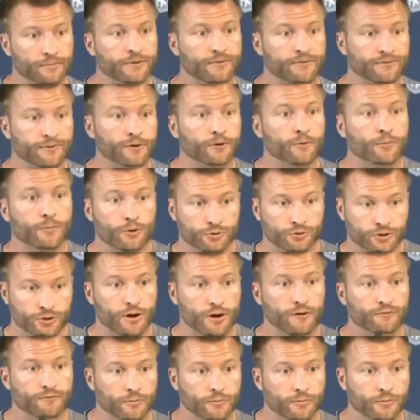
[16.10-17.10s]
him to feel most
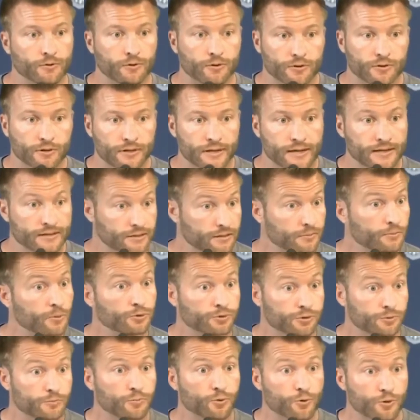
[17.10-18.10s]
comfortable, and that's the
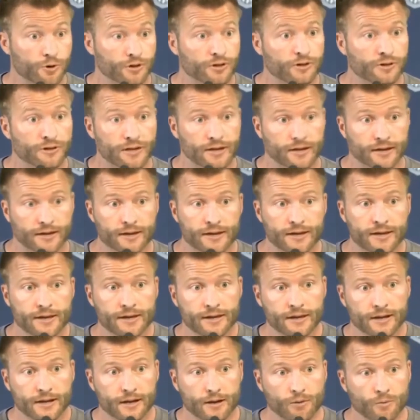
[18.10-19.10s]
most important thing.
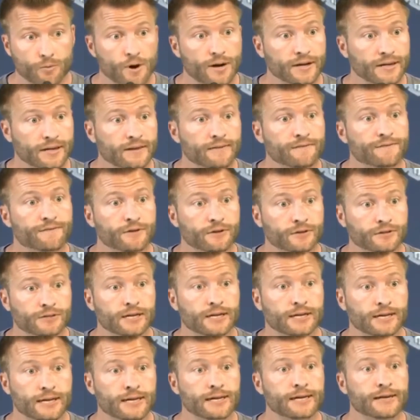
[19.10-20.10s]
Uh, what he feels
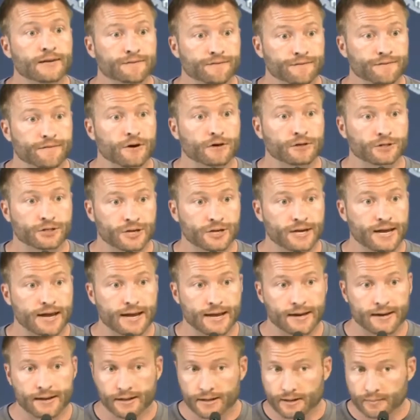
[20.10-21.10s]
like he can function
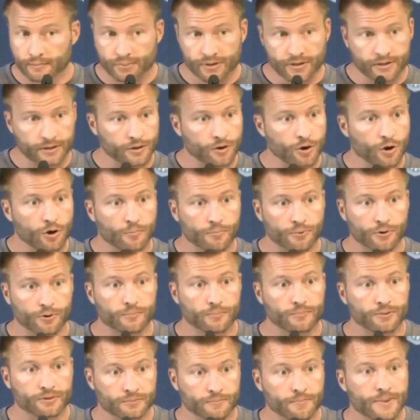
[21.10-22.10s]
at, be the
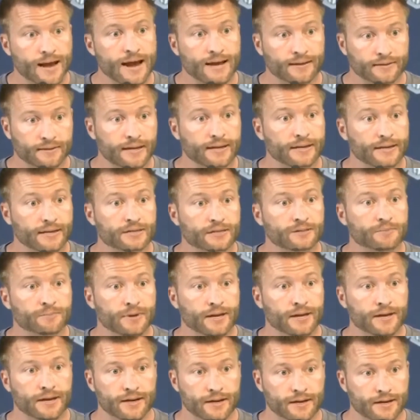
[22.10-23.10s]
all-purpose back that he's
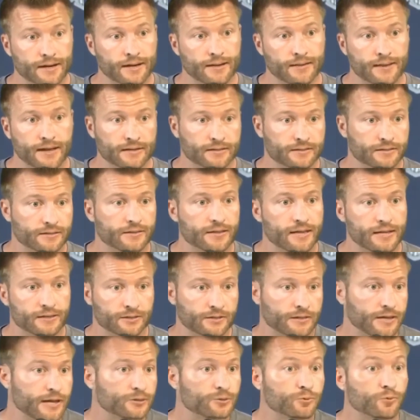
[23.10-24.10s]
been, and, and that's
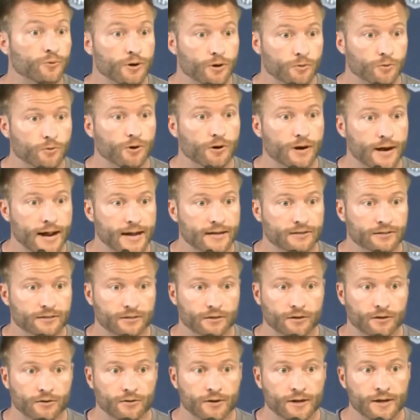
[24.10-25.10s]
that's that's where we're at.
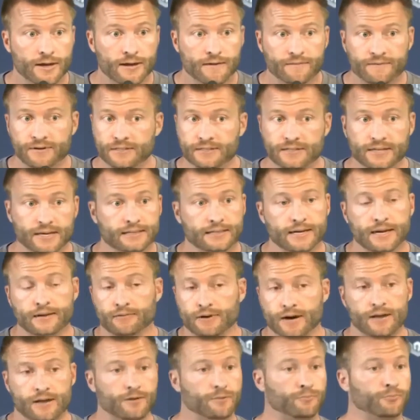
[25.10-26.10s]
So if he says I'd
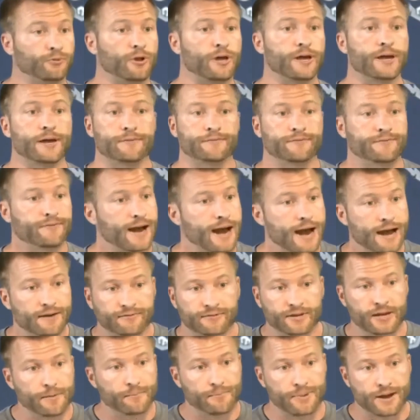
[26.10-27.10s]
rather play
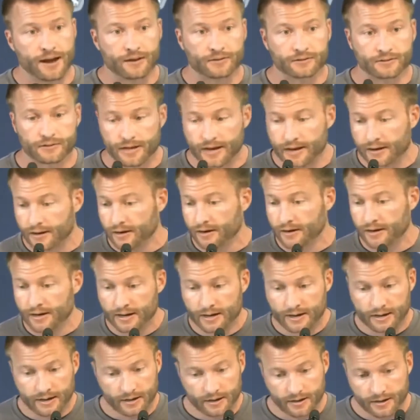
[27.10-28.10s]
five, ten pounds lighter,
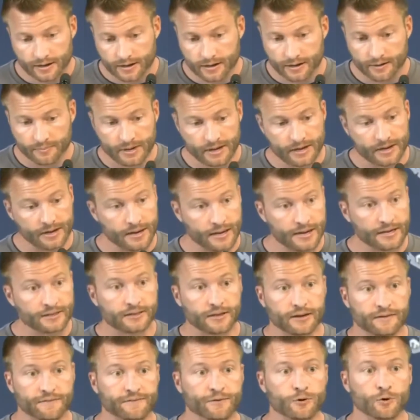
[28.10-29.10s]
um, and he's
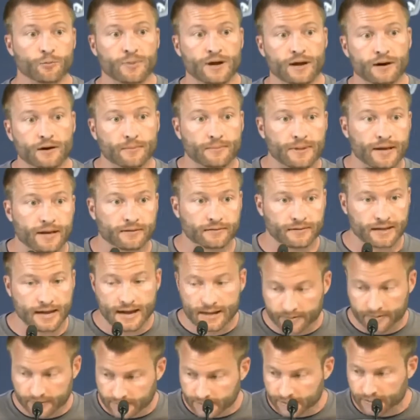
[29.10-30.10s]
going to feel better about
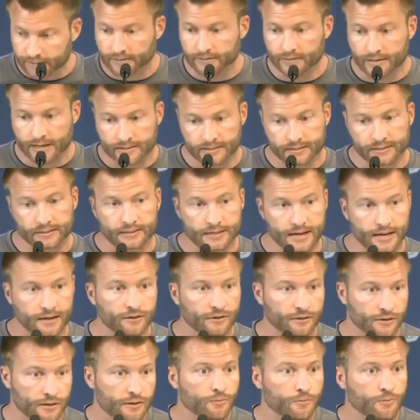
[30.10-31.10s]
that, then that's
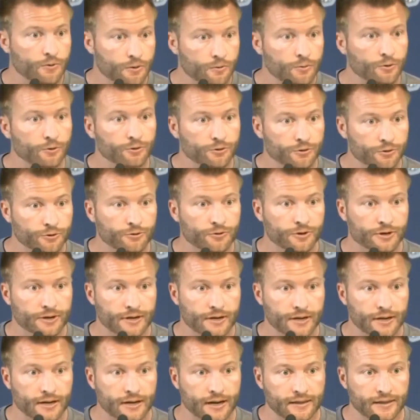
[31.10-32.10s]
exactly that what we'll do.
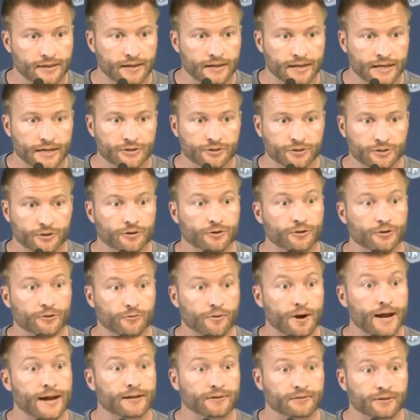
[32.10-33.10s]
And and I think he's earned the
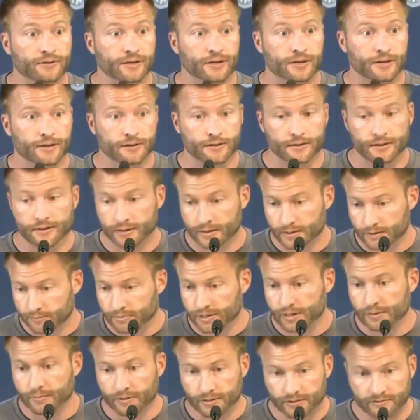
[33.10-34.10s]
right to
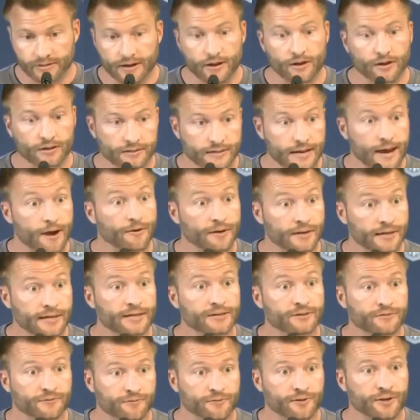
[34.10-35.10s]
be able to tell us how
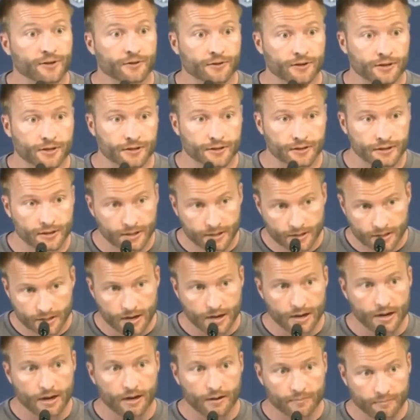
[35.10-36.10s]
he's feeling,
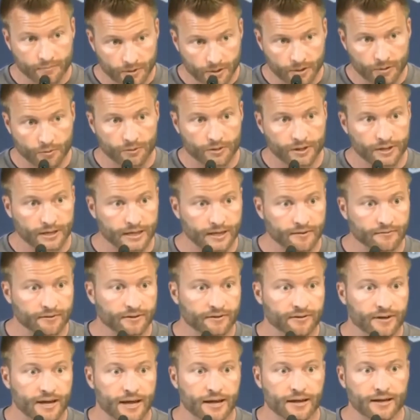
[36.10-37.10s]
um, you know, with a give
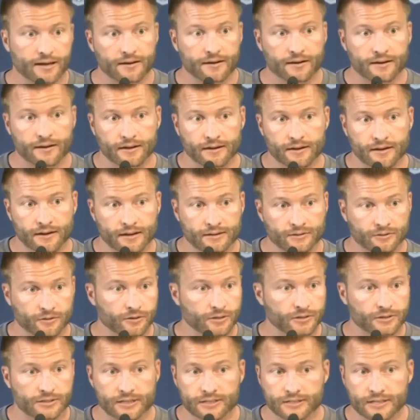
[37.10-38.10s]
and take. And and as
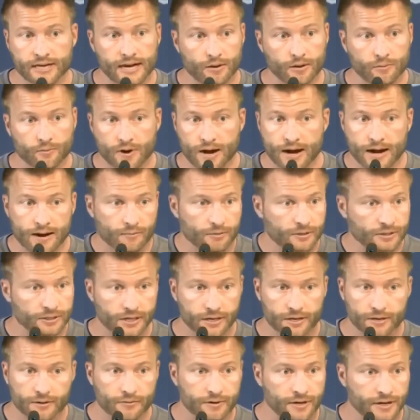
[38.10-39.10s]
long as he's got a why,
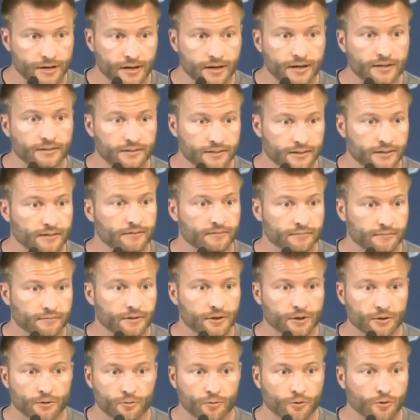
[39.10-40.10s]
which I know he does,
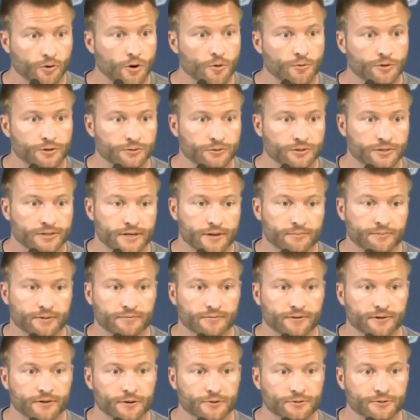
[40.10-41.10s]
then you know we're always
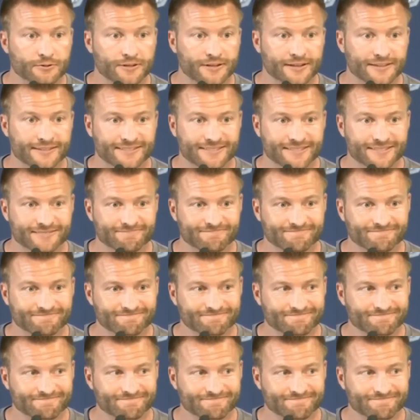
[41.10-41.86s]
receptive to those things.